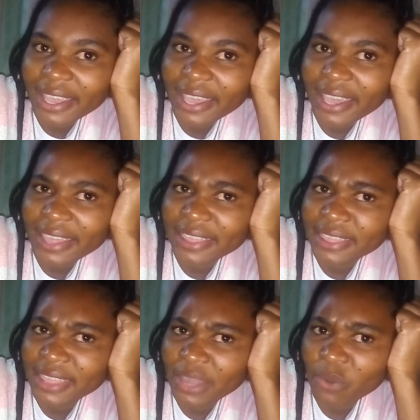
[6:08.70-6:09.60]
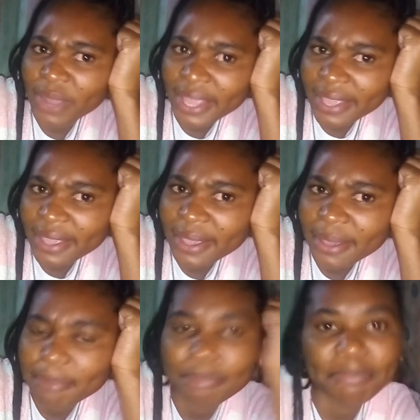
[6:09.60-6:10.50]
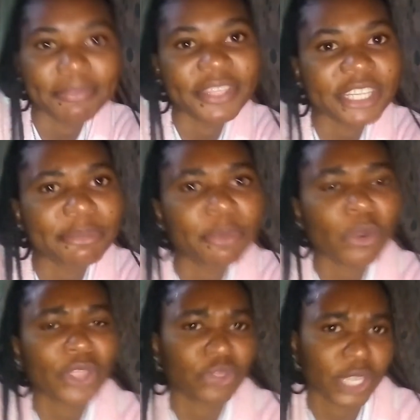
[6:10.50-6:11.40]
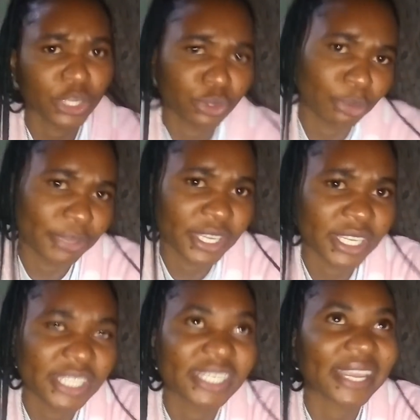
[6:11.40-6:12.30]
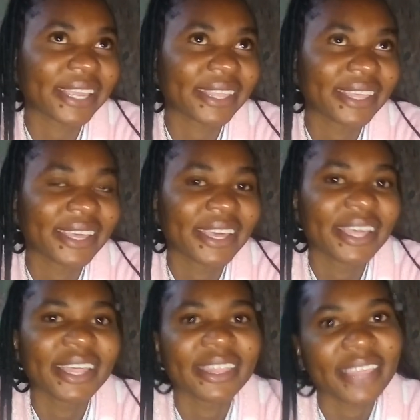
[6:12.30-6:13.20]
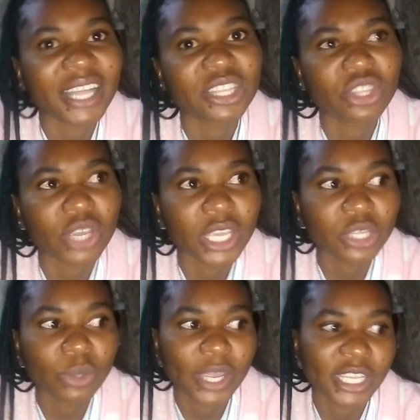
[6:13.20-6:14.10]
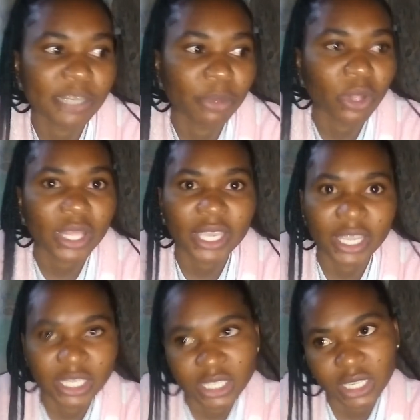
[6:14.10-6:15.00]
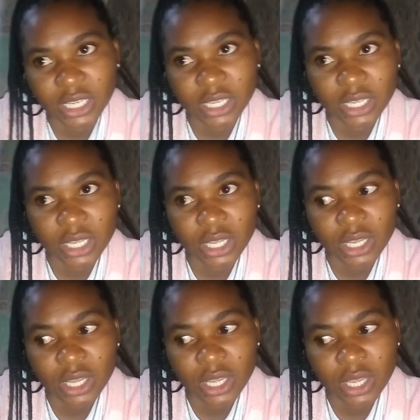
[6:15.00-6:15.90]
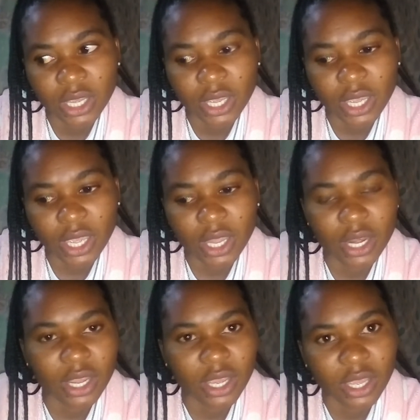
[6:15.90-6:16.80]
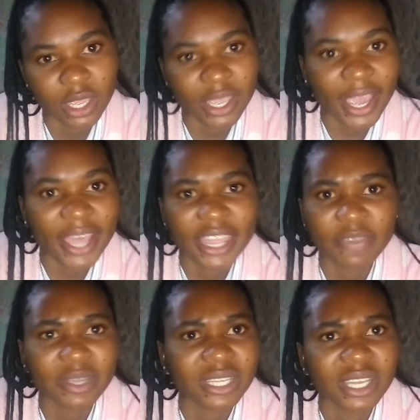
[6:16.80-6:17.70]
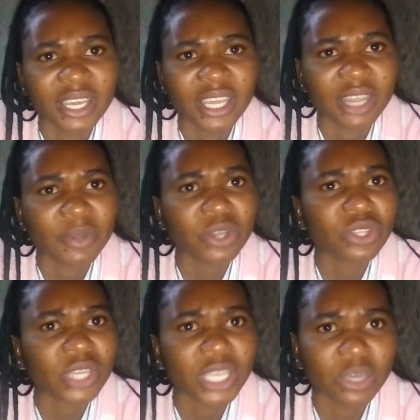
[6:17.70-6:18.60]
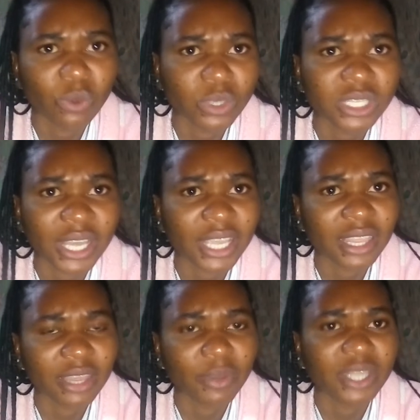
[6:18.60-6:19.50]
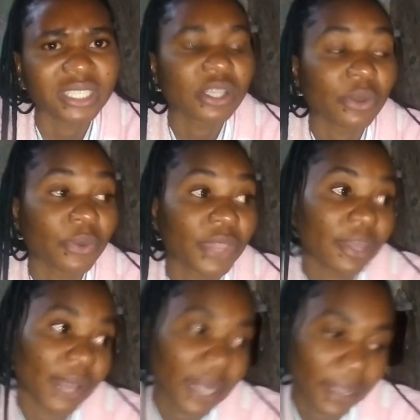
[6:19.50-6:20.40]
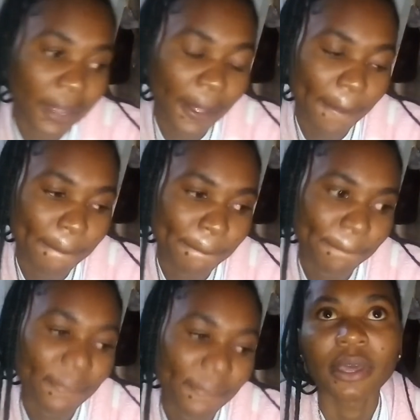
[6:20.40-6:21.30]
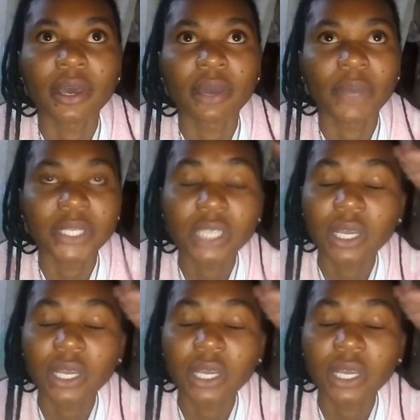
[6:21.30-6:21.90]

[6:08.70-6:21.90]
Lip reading: and the way these people were talking to me, it's like they are talking to a small kid. And yeah, they were not talking good, like they were just, so they were like, what,